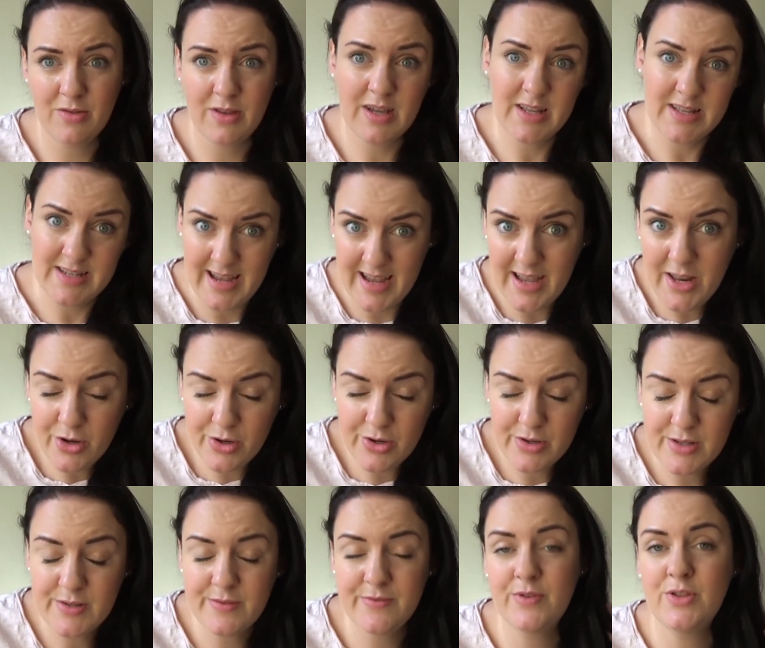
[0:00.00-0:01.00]

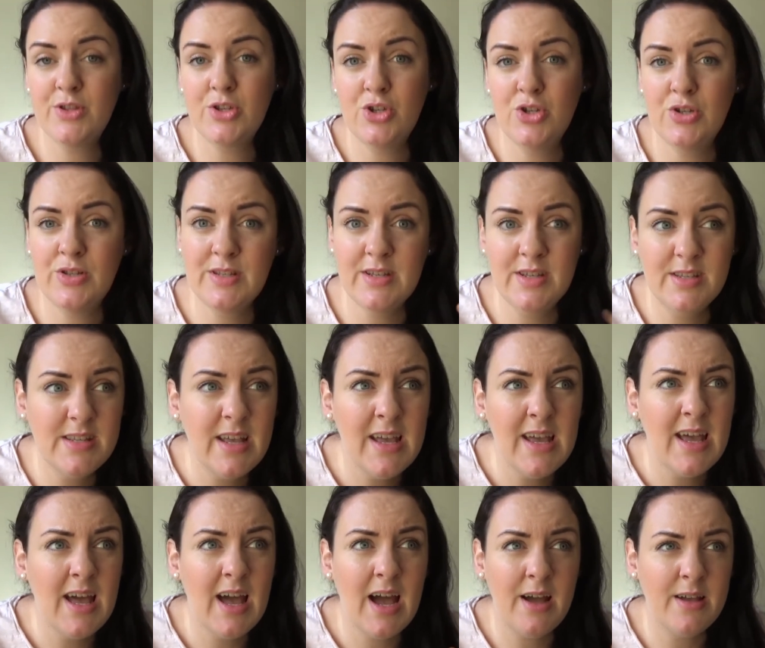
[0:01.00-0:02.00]
containers for the juices,
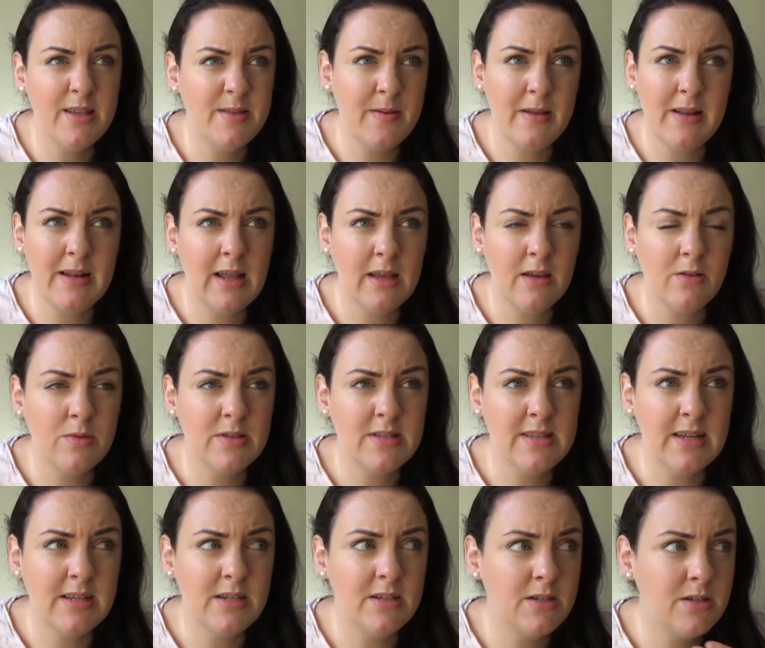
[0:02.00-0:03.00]
I spent like, what's
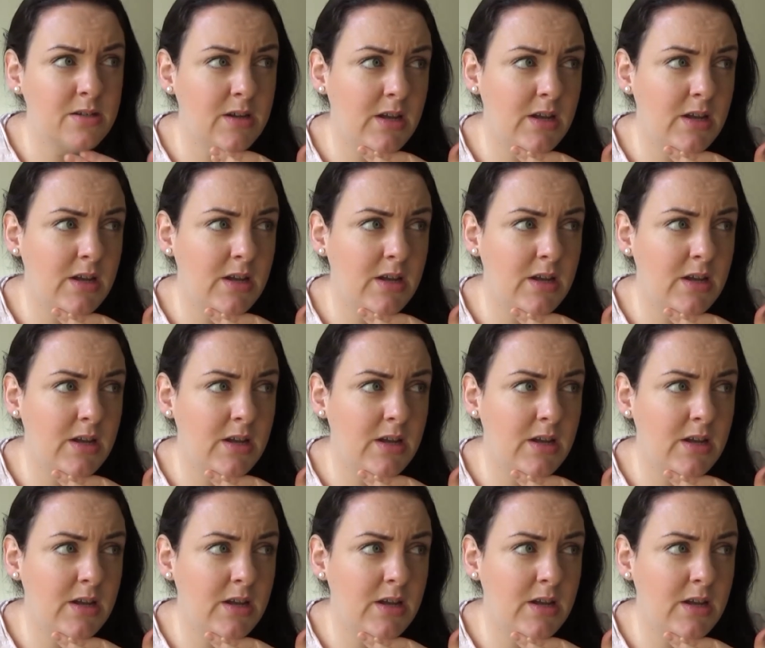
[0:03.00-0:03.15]
that,